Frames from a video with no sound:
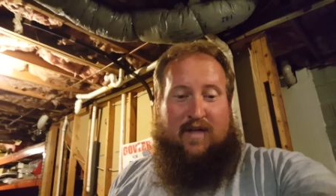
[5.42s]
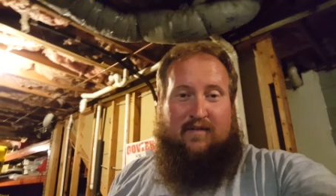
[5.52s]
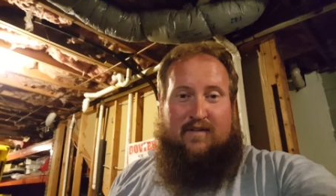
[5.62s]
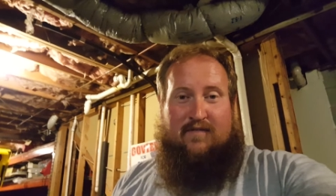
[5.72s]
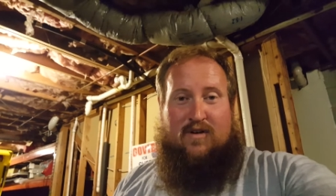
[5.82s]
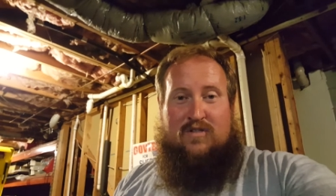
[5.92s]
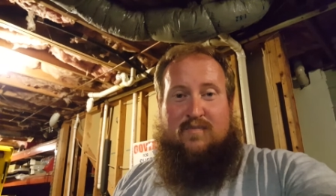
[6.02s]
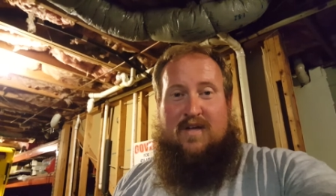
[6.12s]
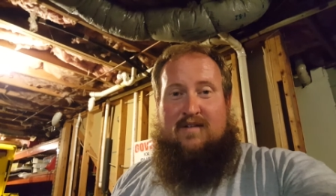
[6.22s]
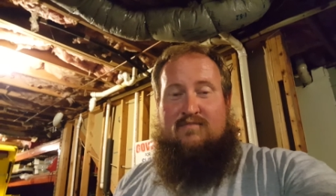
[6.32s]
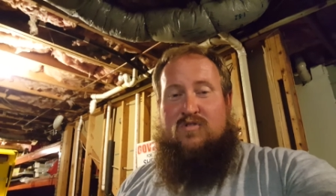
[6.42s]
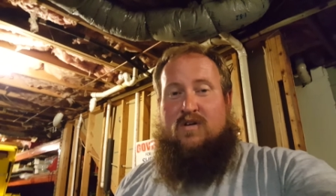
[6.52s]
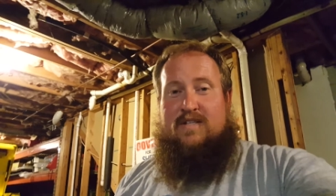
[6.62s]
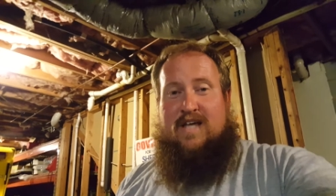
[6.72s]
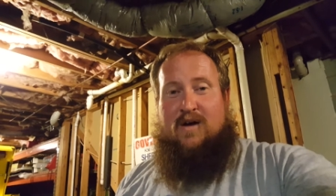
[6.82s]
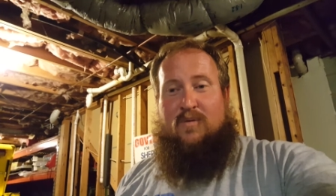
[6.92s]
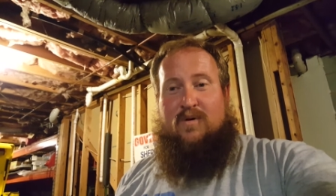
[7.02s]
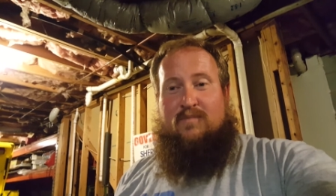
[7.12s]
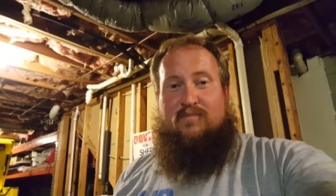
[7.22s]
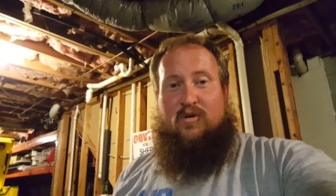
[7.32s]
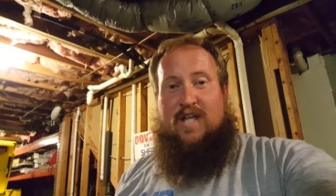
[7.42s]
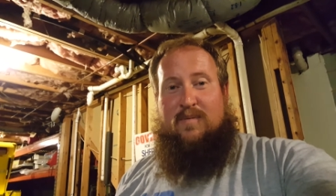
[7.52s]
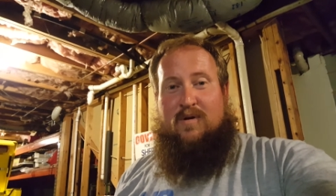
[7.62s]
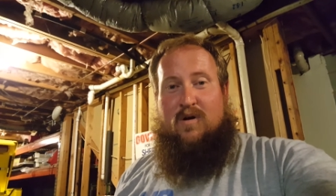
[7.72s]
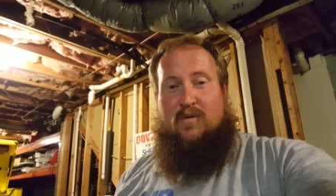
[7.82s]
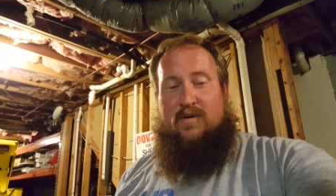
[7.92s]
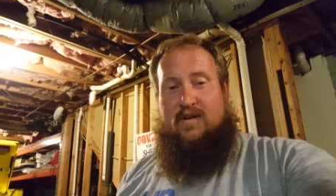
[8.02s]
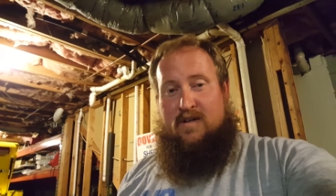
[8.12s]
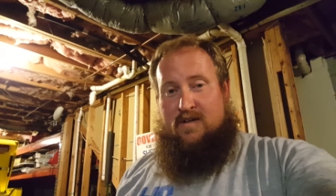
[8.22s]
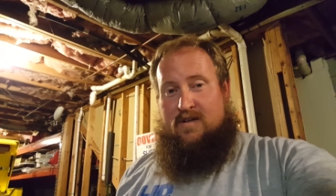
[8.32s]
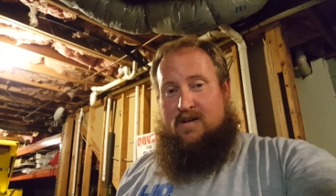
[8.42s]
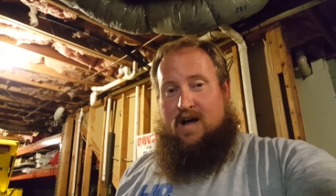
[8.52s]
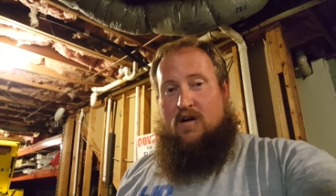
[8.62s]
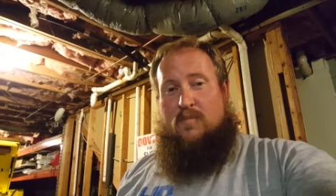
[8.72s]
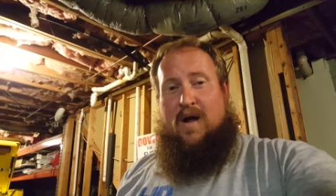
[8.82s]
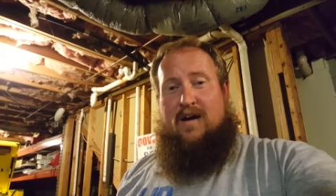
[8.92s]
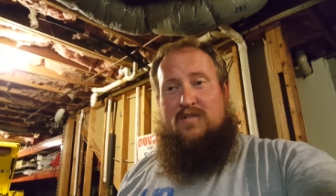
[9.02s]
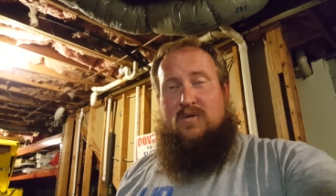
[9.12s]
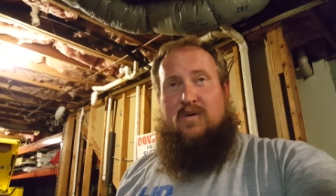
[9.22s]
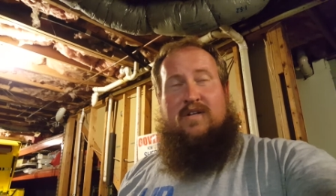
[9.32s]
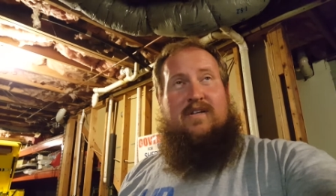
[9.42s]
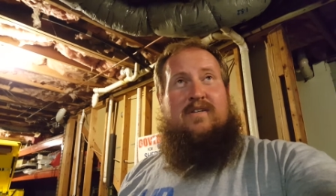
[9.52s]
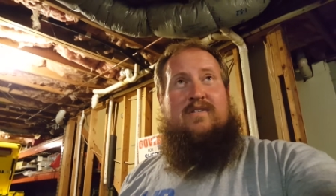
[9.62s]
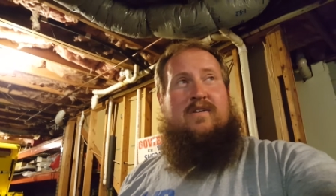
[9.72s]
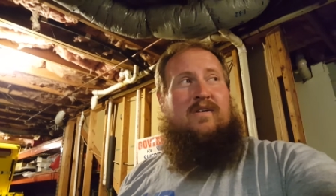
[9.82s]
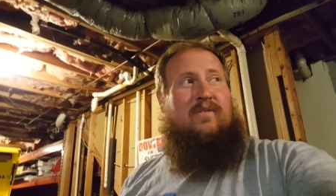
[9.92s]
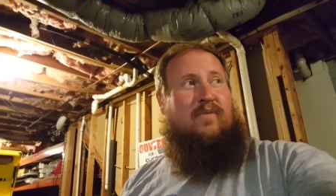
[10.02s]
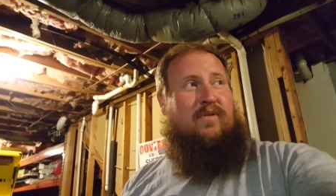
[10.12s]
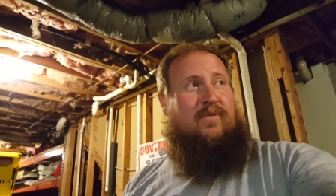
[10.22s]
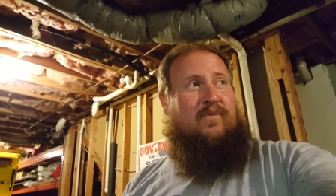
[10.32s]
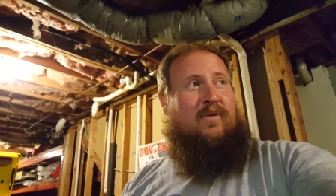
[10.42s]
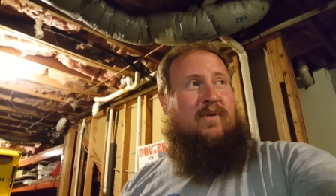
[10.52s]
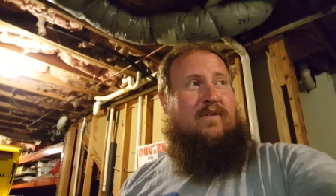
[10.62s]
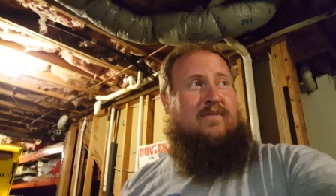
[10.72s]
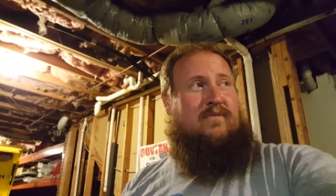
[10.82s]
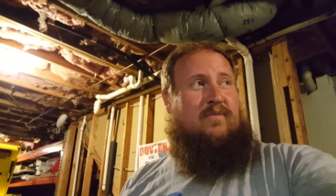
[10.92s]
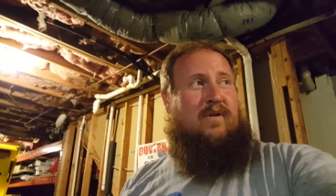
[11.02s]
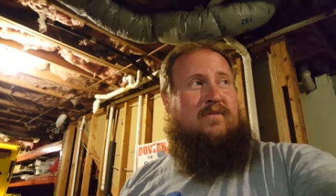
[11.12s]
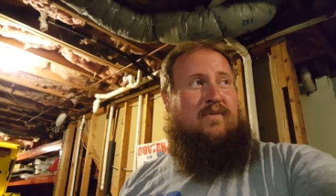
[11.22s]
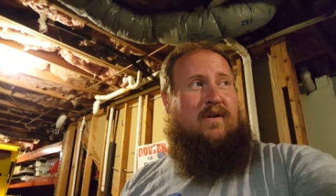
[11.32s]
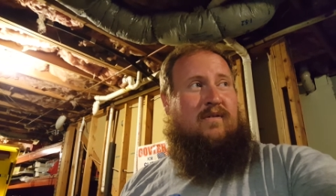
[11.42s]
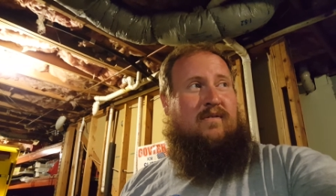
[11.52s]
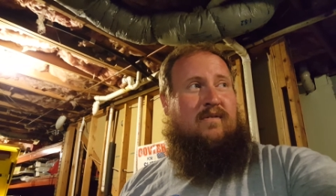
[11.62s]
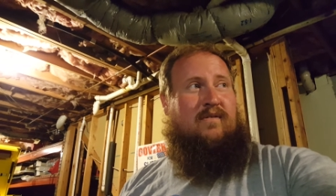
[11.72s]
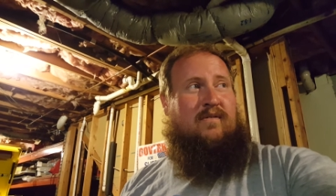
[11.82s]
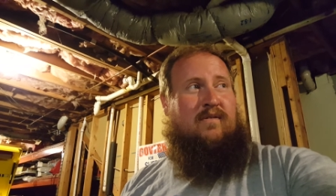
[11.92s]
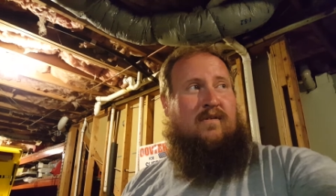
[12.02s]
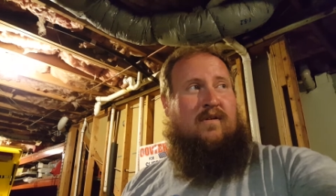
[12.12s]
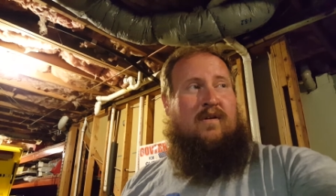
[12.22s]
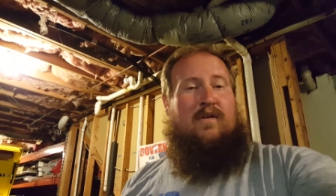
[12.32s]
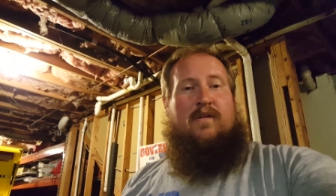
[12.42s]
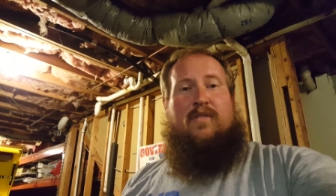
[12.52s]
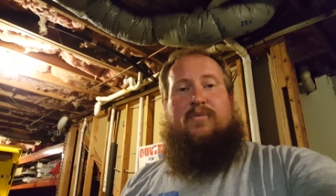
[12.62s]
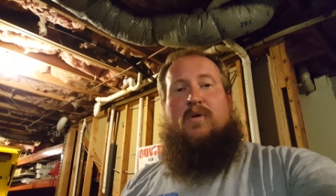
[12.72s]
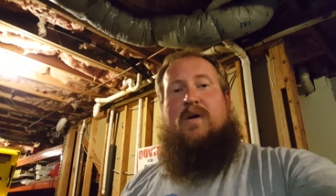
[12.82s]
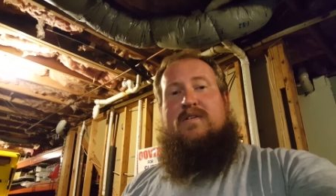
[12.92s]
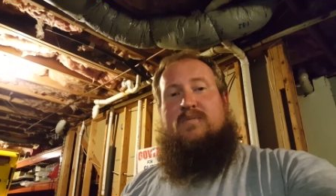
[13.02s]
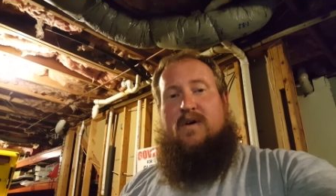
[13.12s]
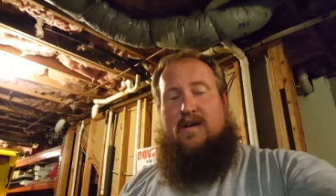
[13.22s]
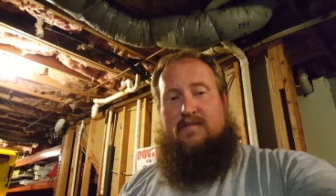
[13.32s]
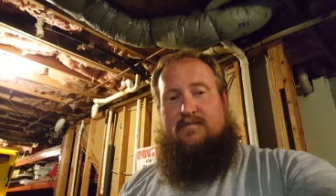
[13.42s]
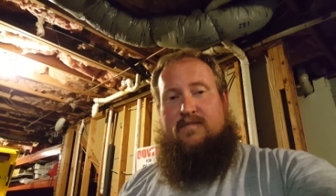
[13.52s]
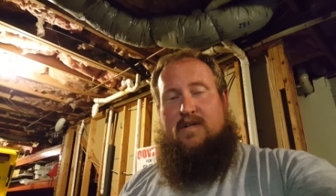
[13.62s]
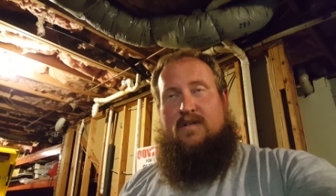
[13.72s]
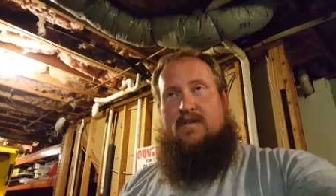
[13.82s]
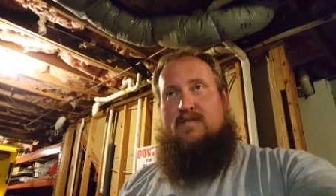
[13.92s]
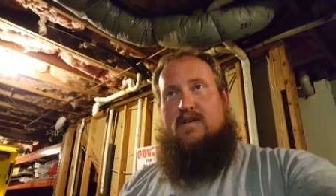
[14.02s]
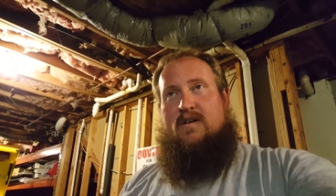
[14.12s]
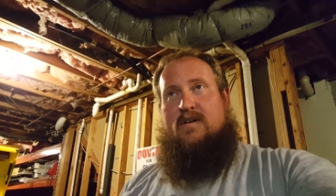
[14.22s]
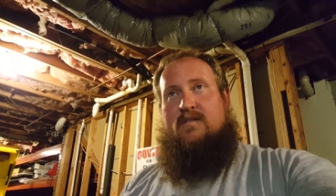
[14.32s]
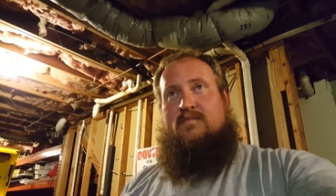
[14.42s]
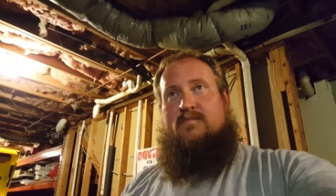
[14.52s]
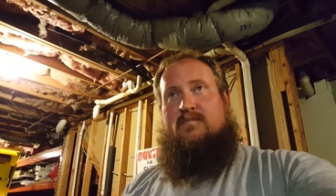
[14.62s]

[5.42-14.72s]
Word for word: lately the videos have been, so that's how we're, we're keeping it rolling. Hot Rod Power Tour is, what, three weeks, two weeks away? Three weeks. Three weeks away. It is uh,